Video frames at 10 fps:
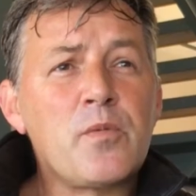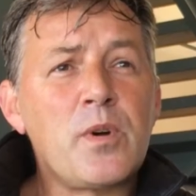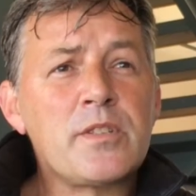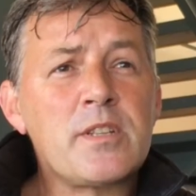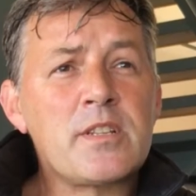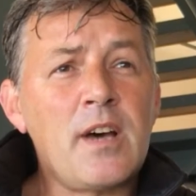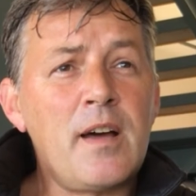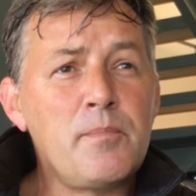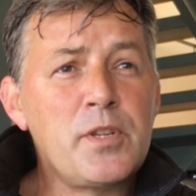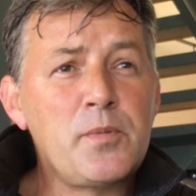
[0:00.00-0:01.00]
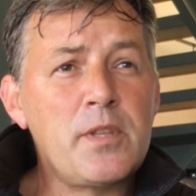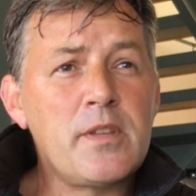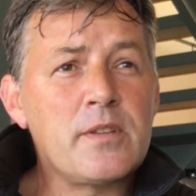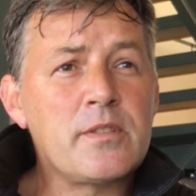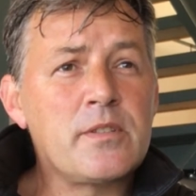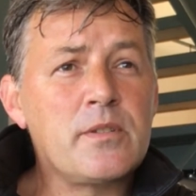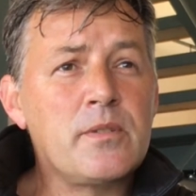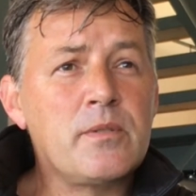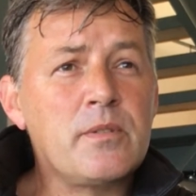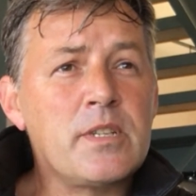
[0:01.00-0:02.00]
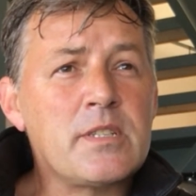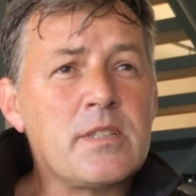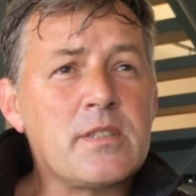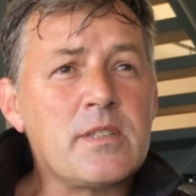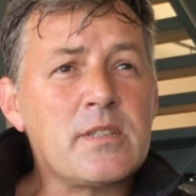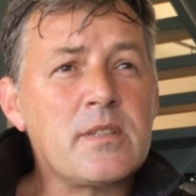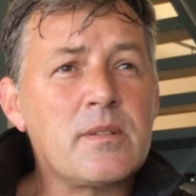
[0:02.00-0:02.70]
was the time between those two distances?